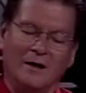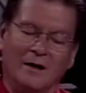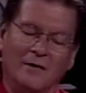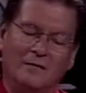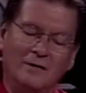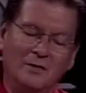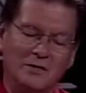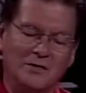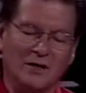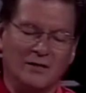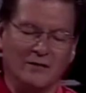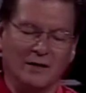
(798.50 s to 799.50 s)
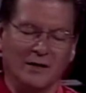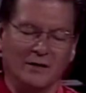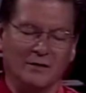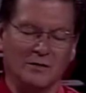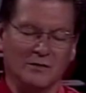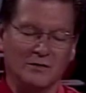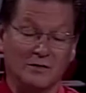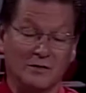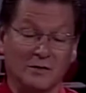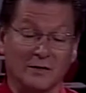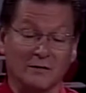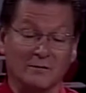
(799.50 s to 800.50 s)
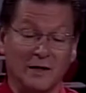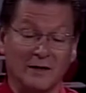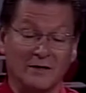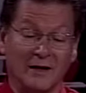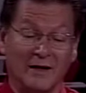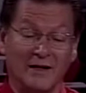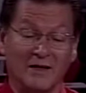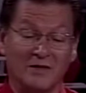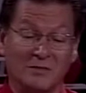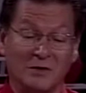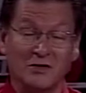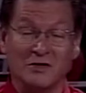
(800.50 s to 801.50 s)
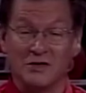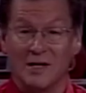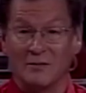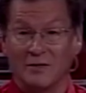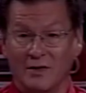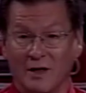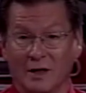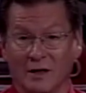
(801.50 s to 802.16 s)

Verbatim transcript: A fuel cell vehicle sort of, it, it, it's much the same thing.